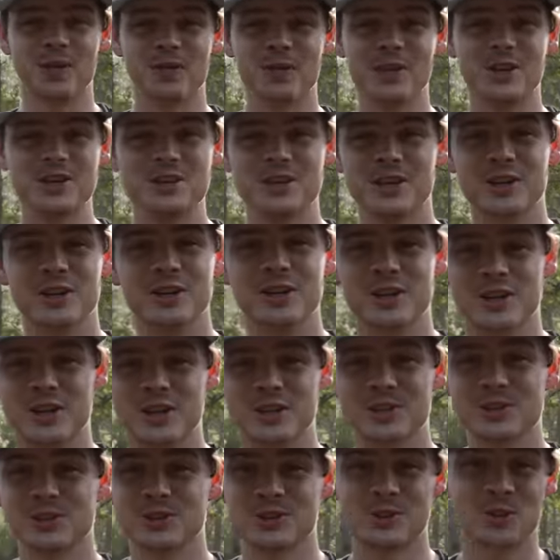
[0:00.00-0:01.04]
of
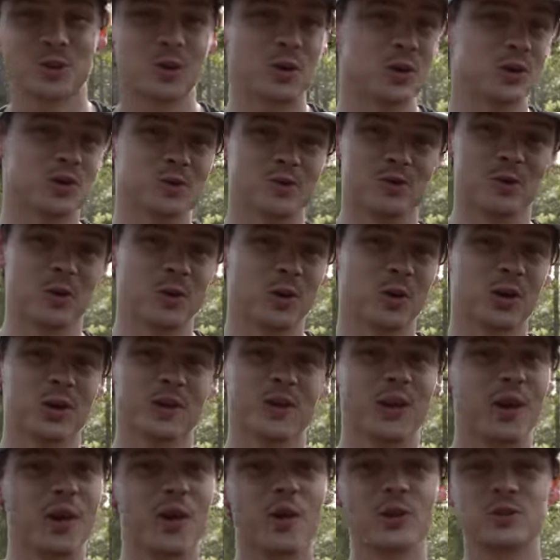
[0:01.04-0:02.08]
interior storage for
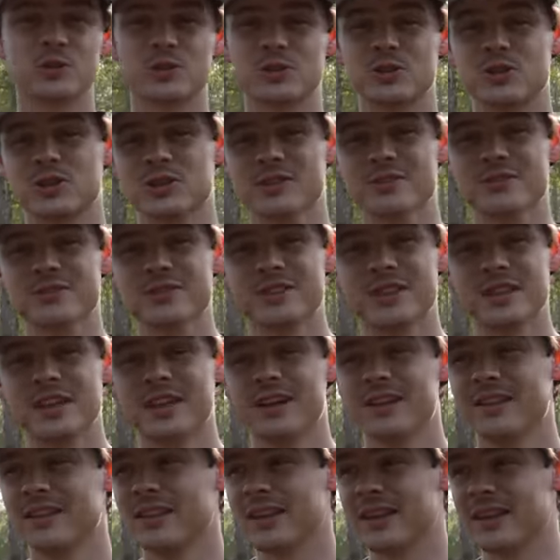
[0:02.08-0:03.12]
all sorts of
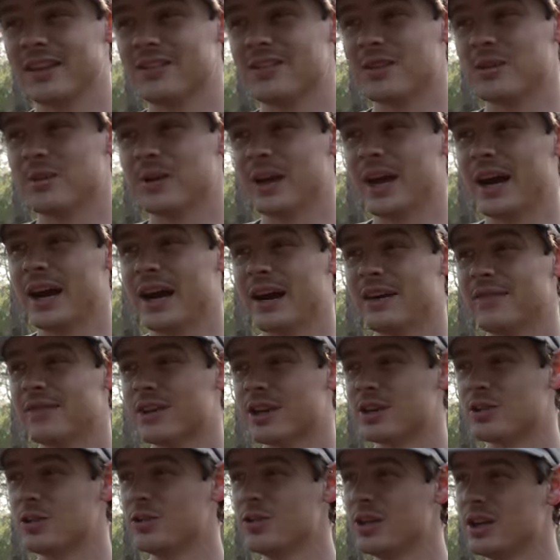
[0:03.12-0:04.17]
things that we have,
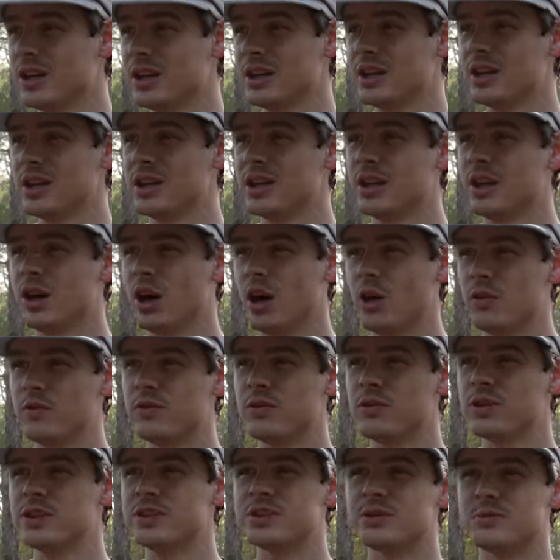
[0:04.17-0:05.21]
including
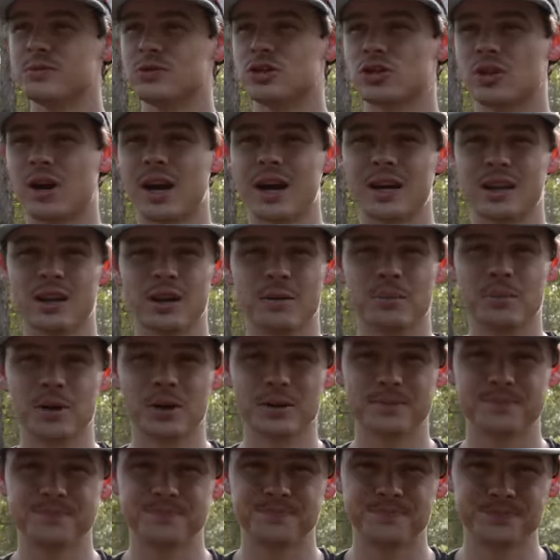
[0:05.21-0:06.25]
hopefully some dried
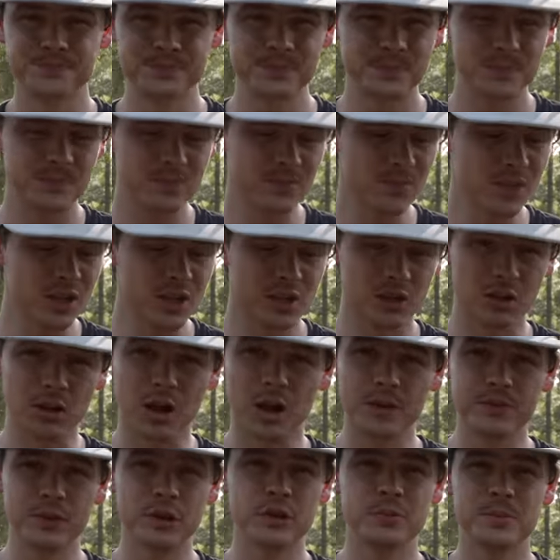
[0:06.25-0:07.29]
lumber. A
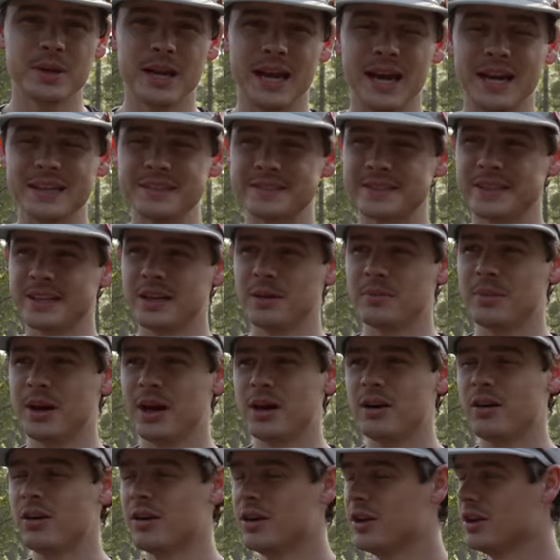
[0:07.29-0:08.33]
lot of you have been asking
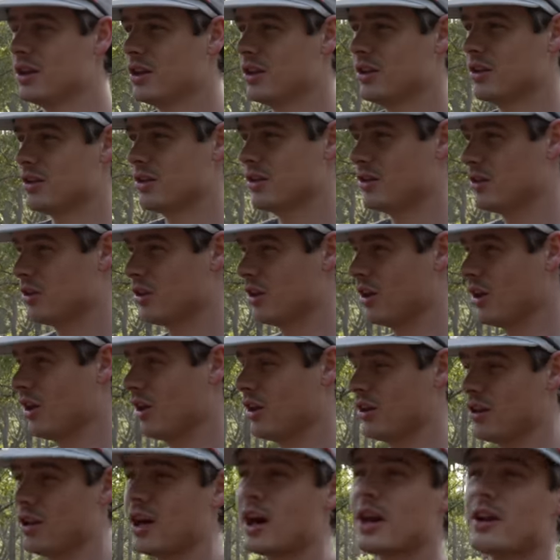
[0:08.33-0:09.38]
about
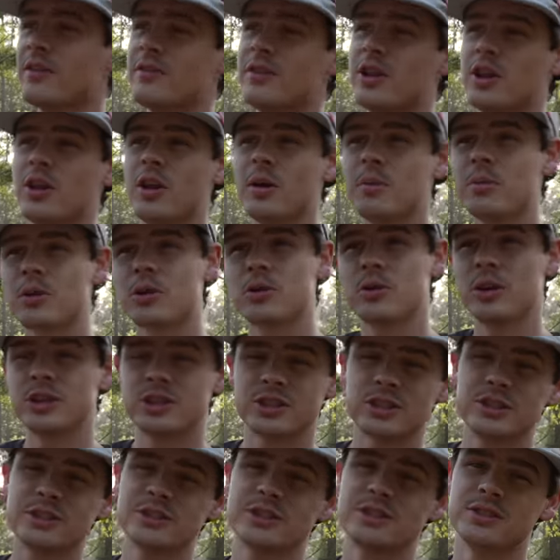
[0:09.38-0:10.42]
a lot of the lumber
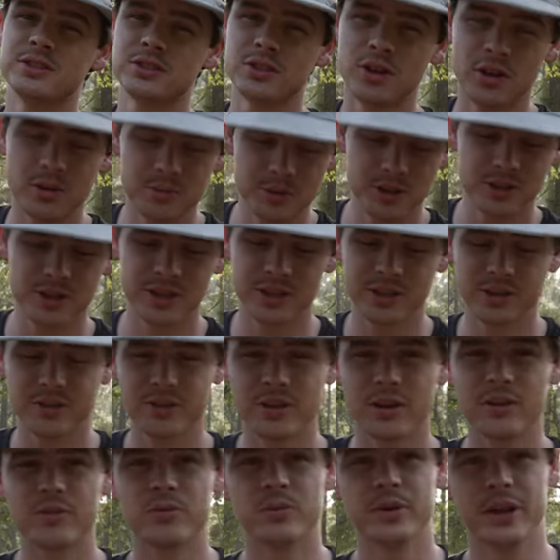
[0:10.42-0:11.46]
questions and sawmilling and
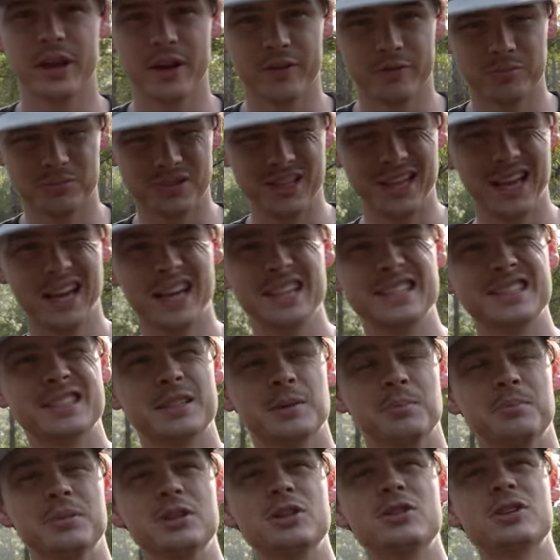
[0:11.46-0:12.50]
stuff. We have plans
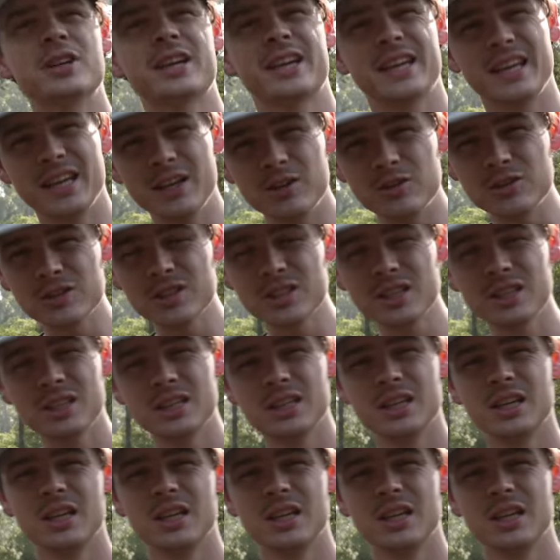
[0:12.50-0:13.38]
to build a kiln,